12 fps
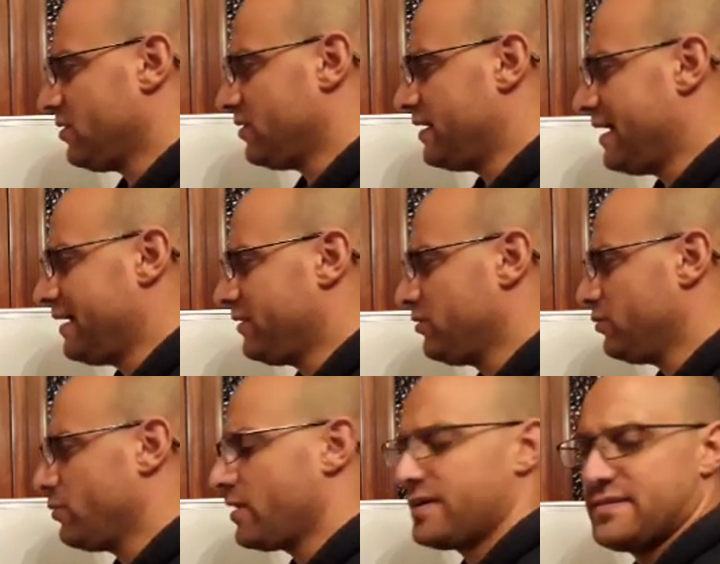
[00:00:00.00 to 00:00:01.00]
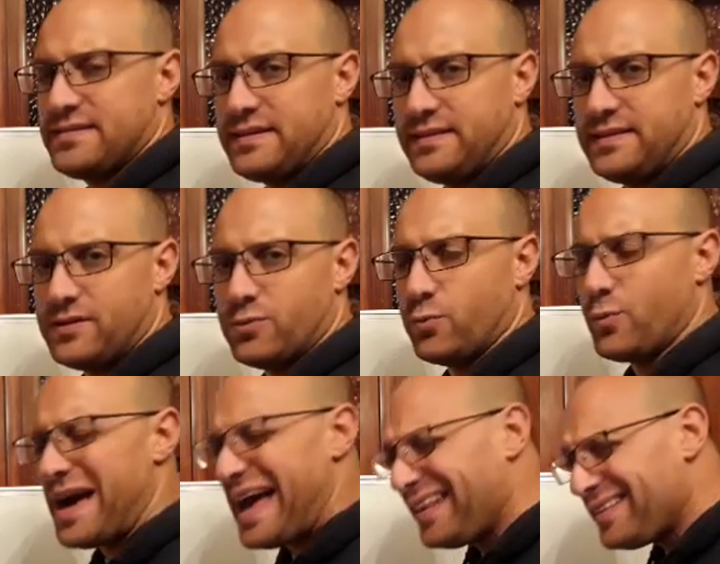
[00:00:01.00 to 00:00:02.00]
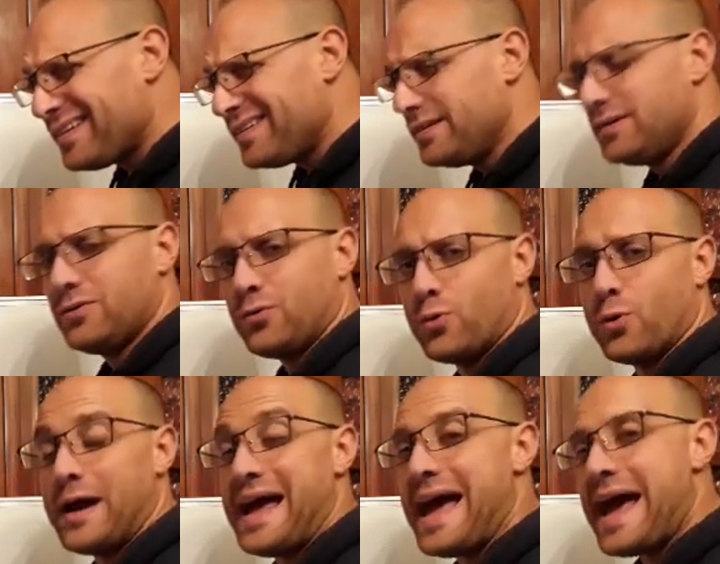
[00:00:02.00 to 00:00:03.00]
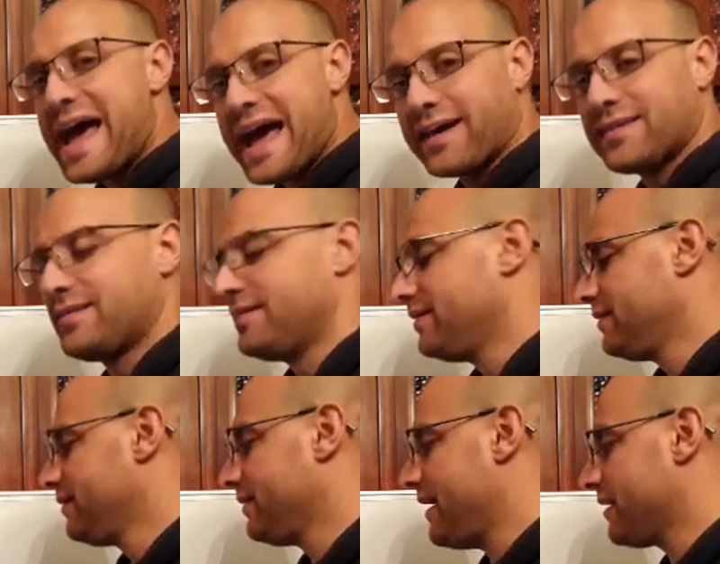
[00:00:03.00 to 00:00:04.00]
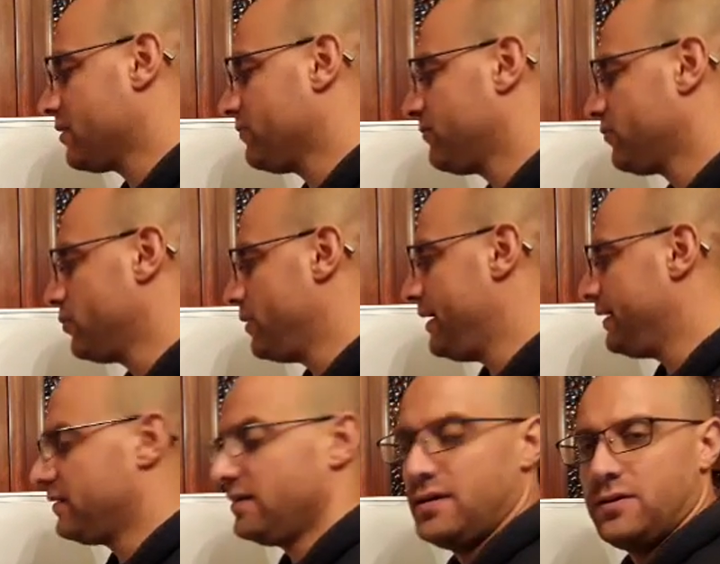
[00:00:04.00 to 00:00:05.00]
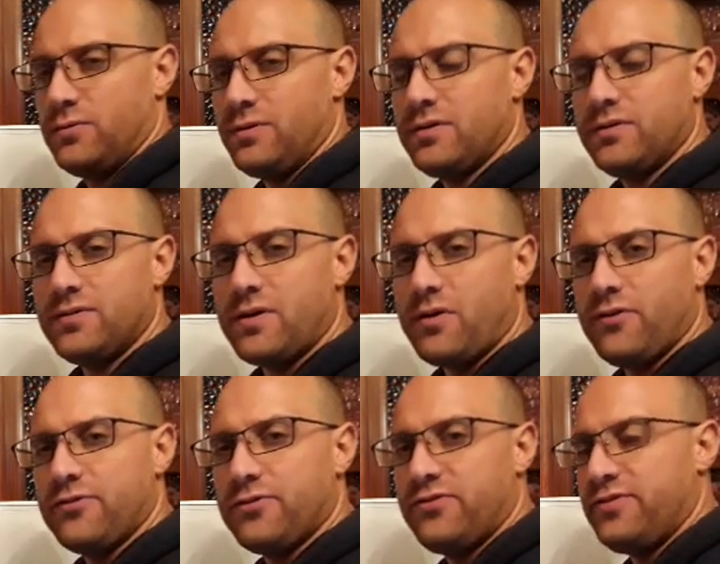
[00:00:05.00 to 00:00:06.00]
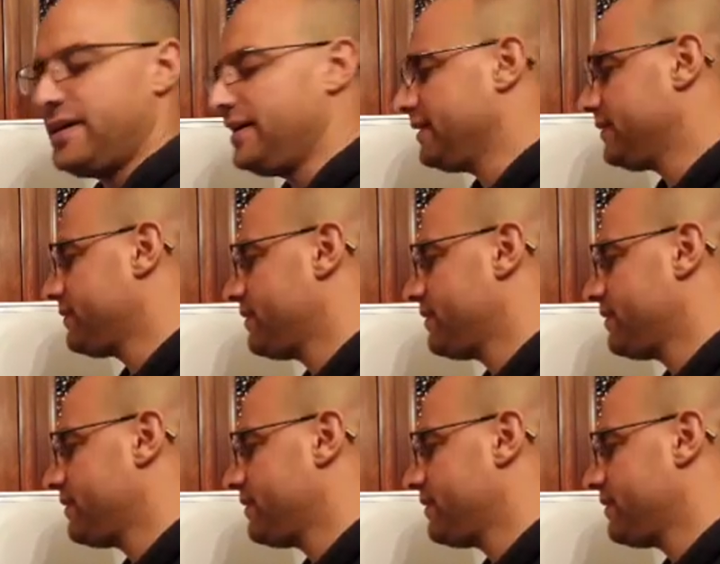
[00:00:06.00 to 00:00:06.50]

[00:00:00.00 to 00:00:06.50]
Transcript: on to what extent they're wet or act like a fluid. We could also say that